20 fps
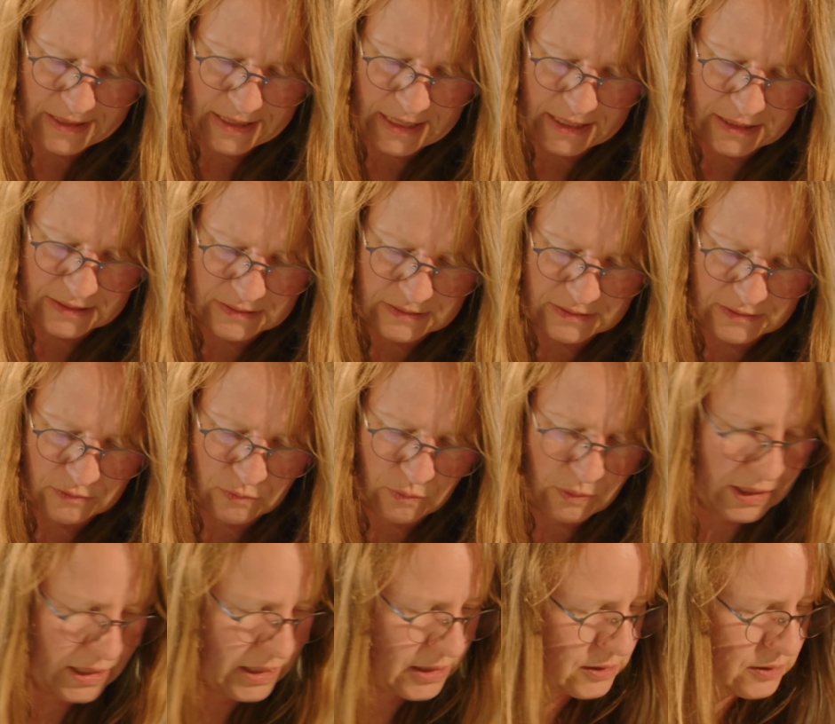x
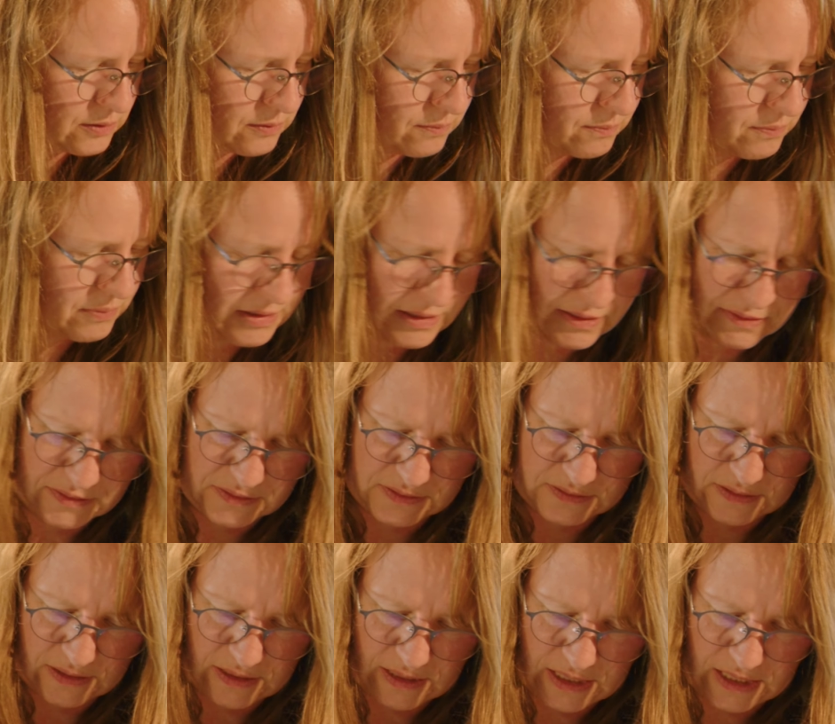squared
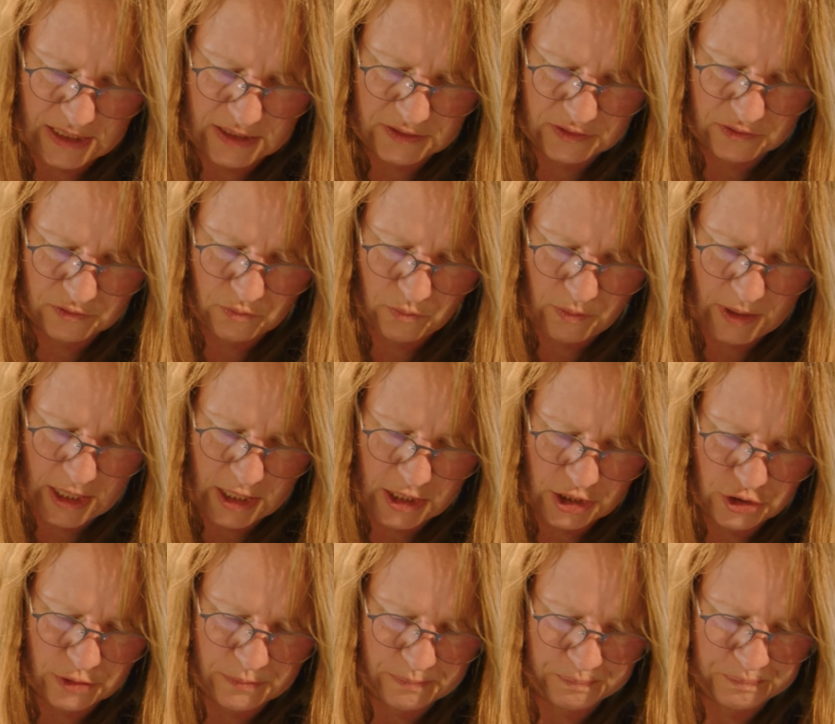plus a
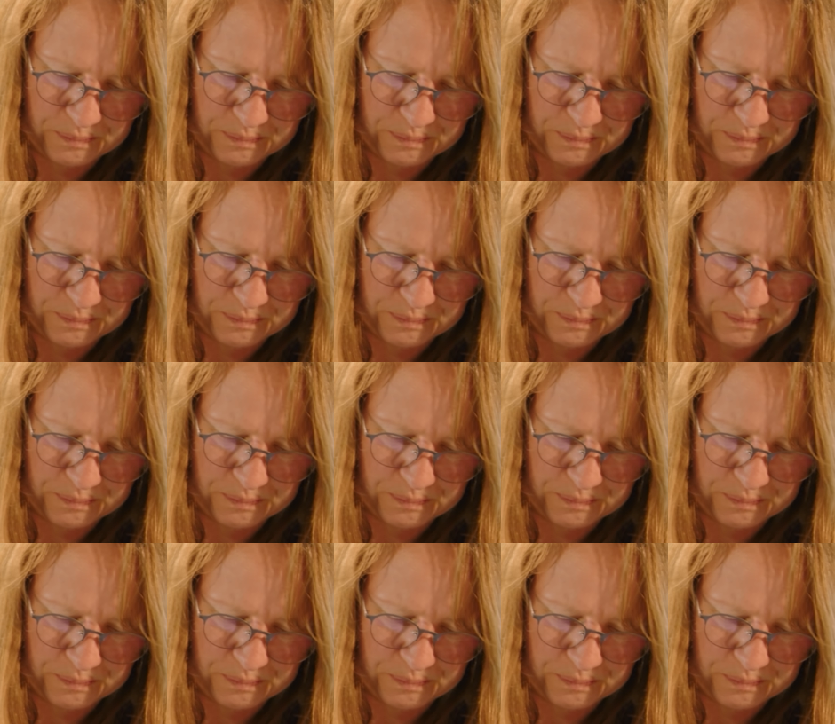squared.